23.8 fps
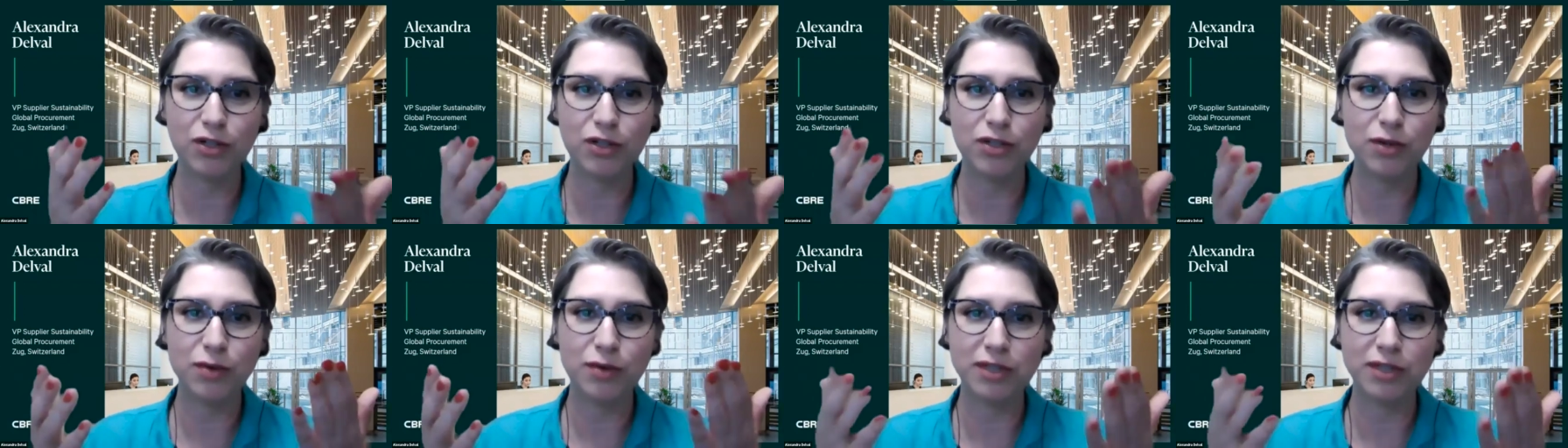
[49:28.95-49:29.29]

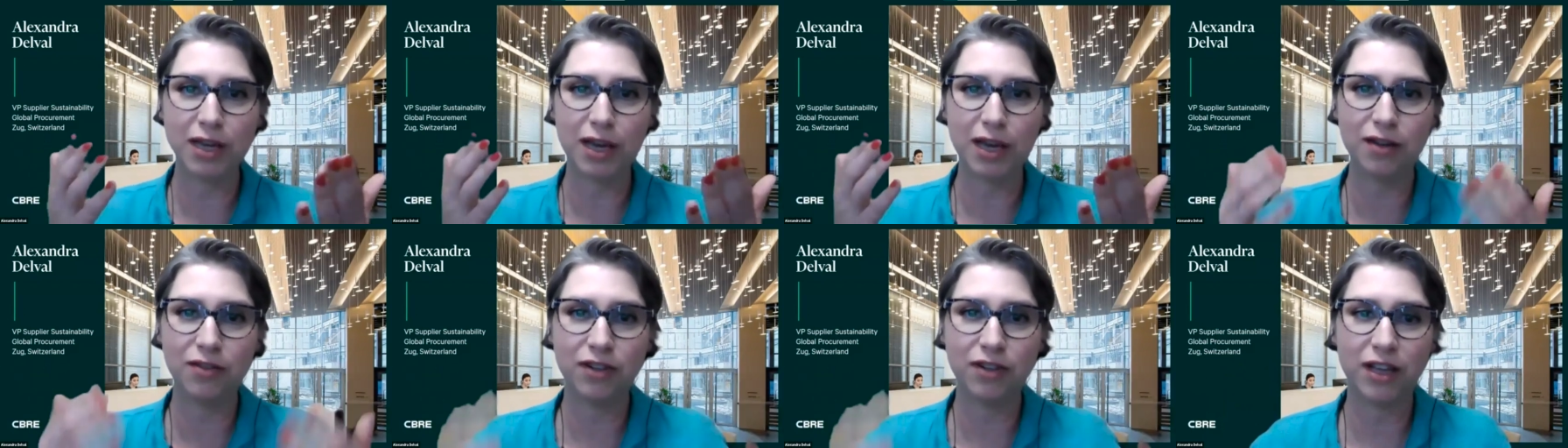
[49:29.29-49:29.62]
So it's
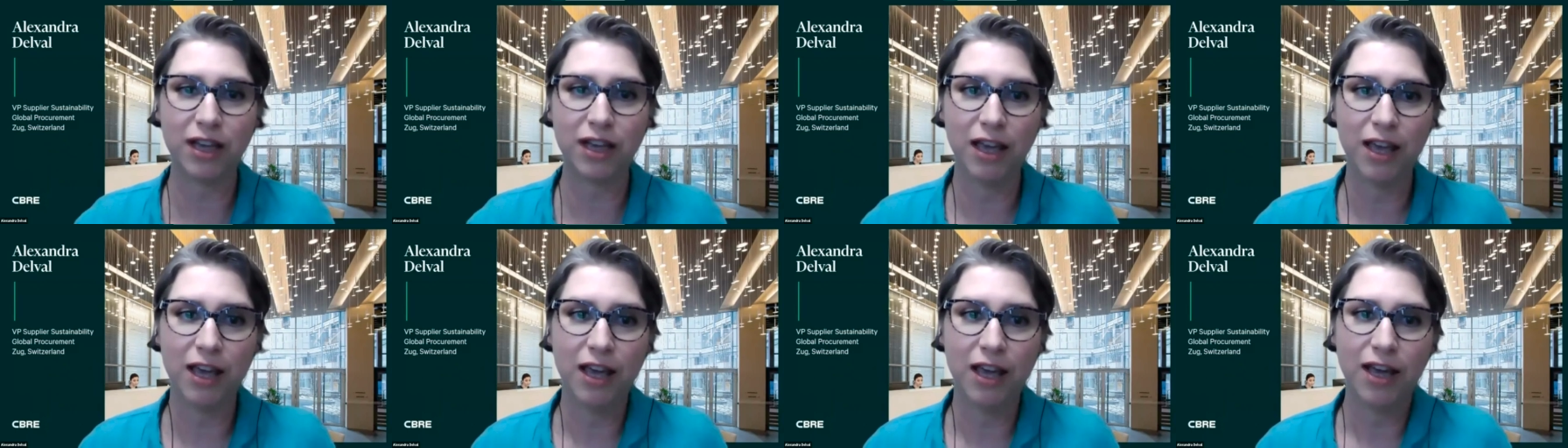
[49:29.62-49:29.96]
kind of like
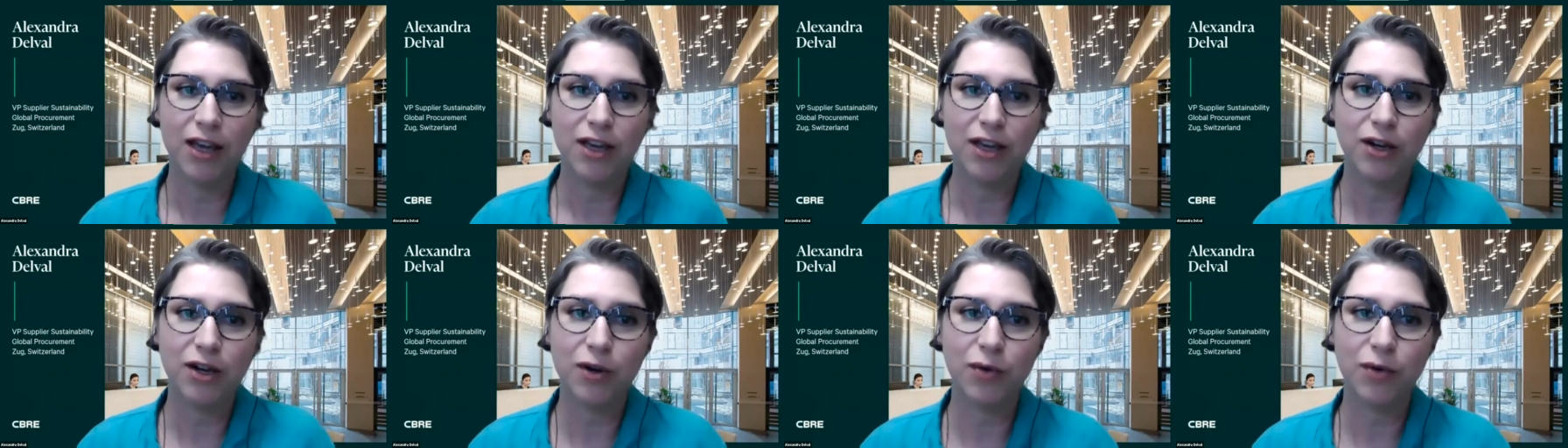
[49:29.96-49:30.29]

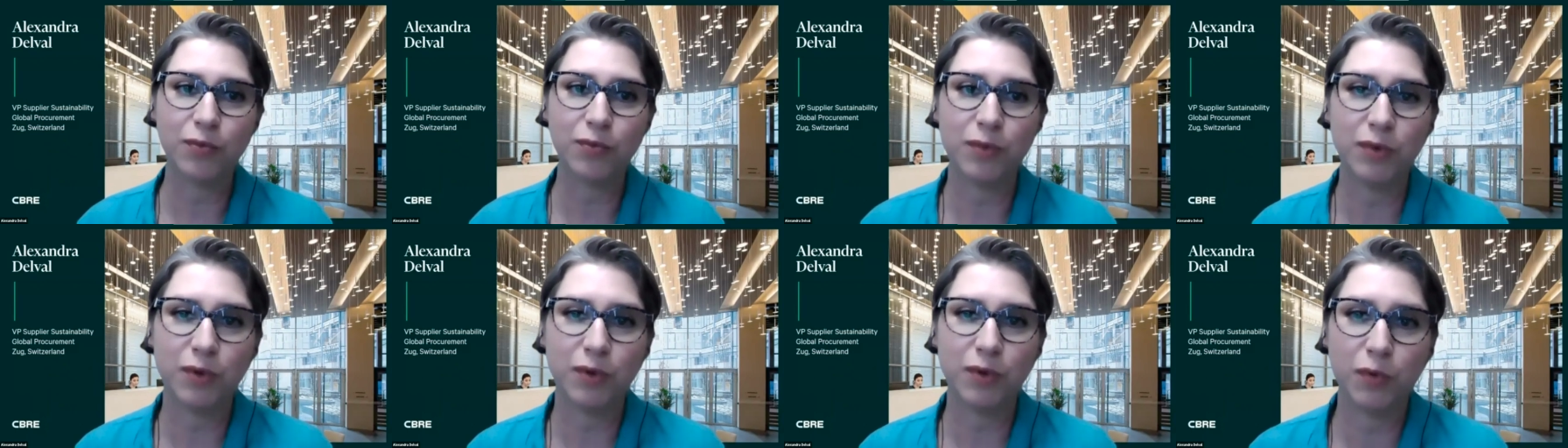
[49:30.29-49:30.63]
you know
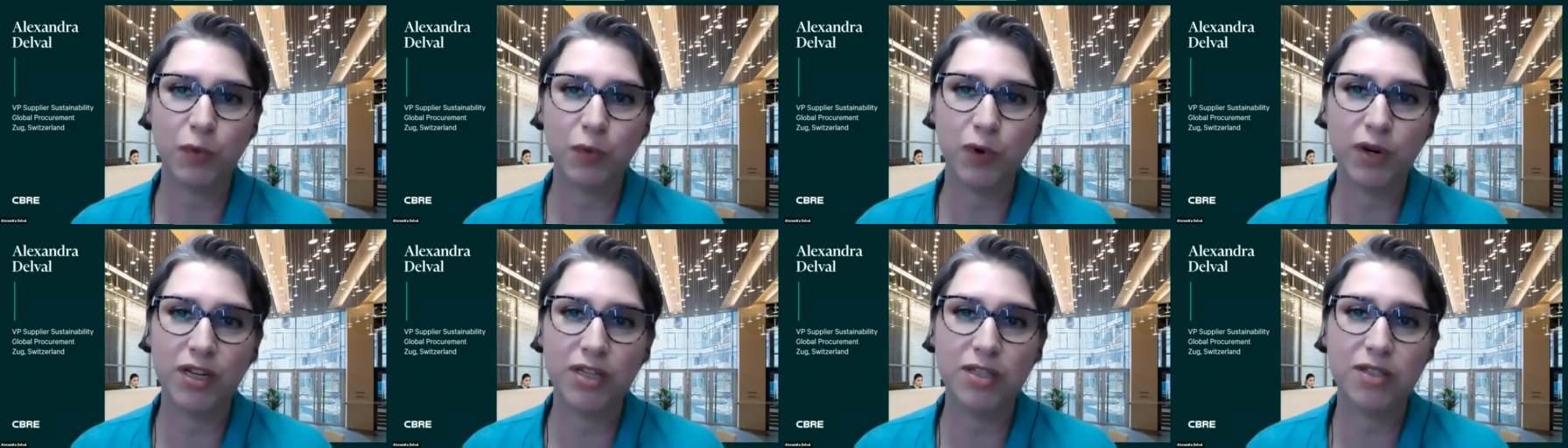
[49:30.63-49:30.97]

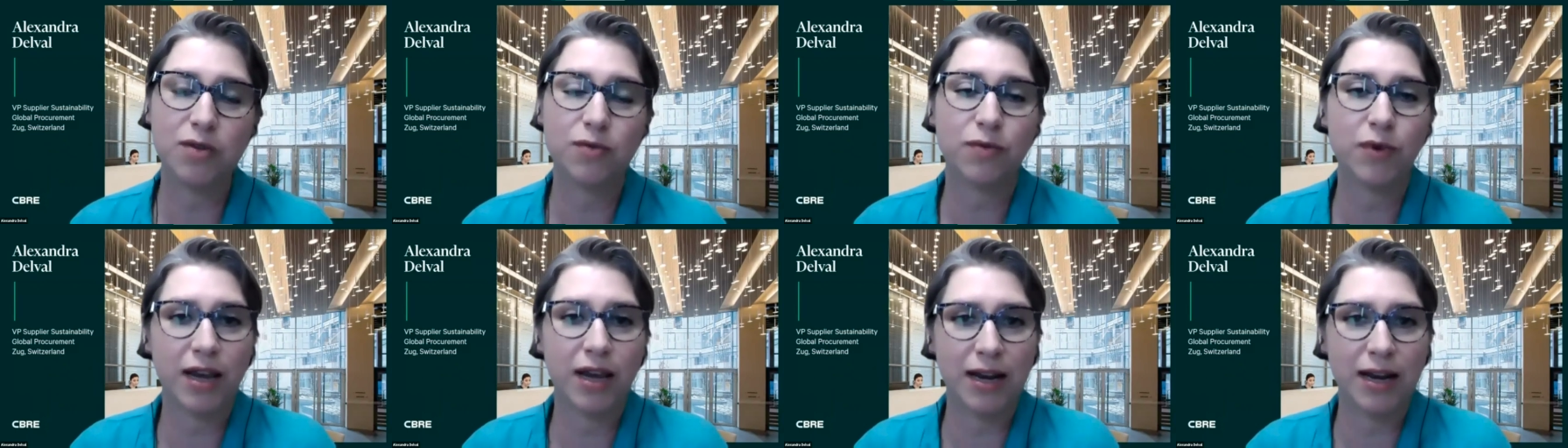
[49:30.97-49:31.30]
what is
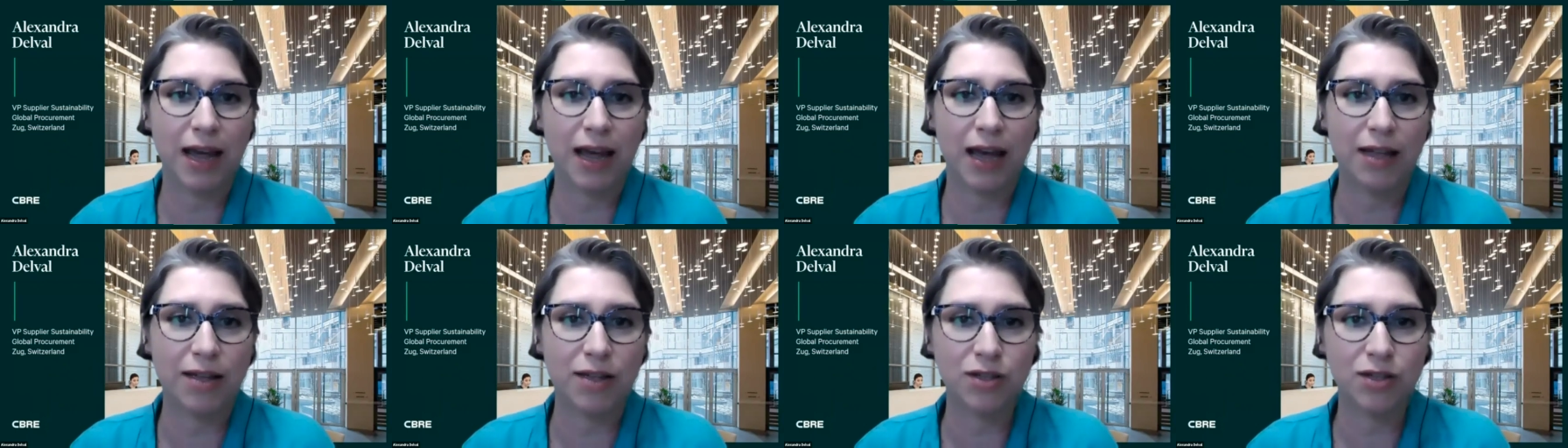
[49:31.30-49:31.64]
the right
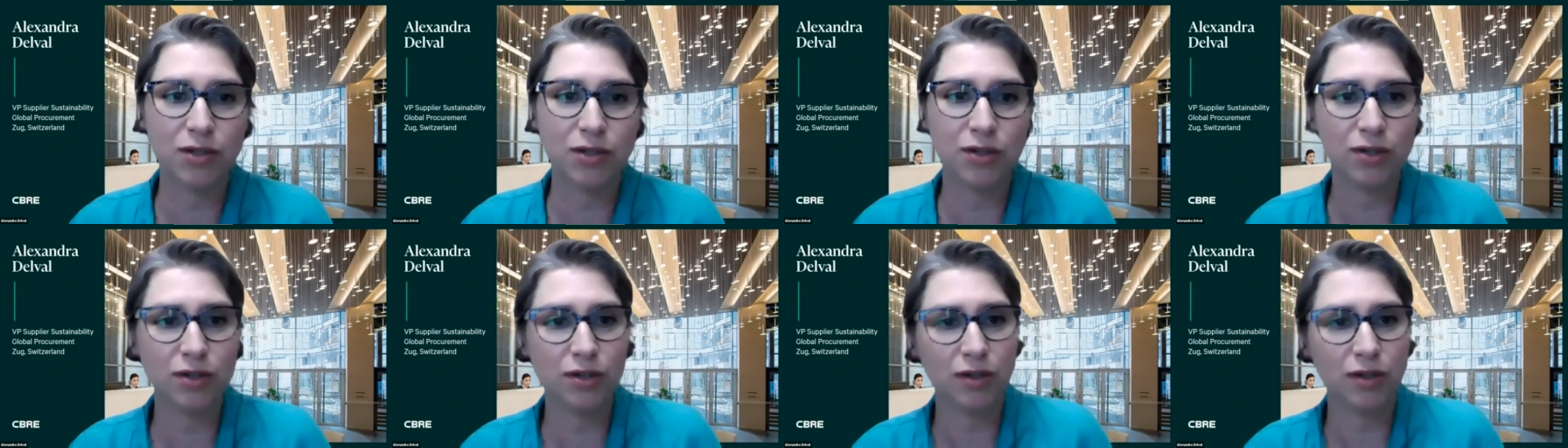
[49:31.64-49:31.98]

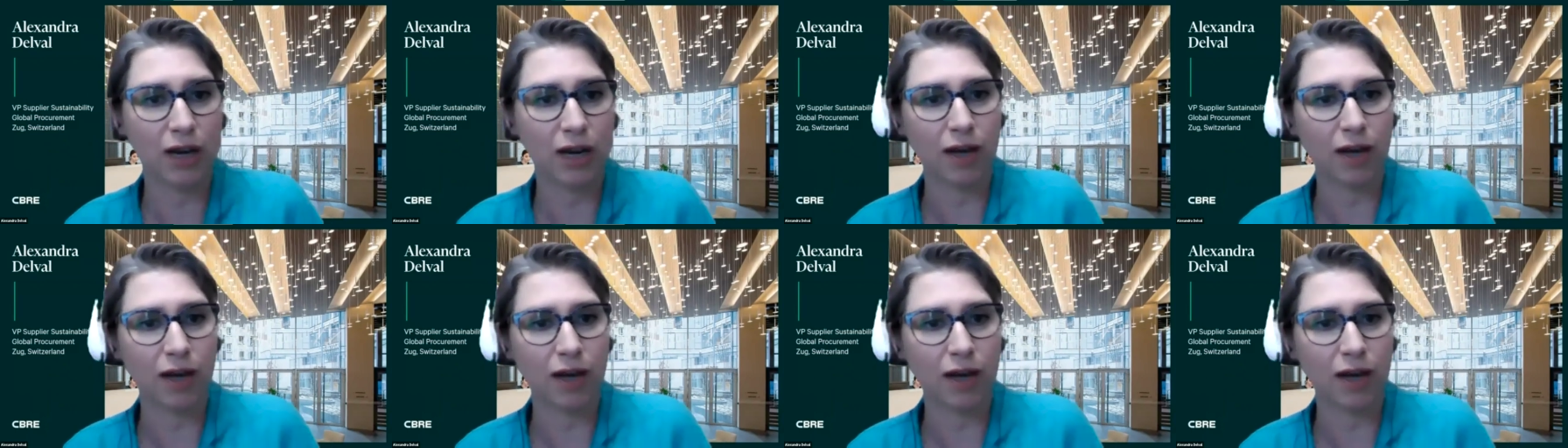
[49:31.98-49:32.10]
answer?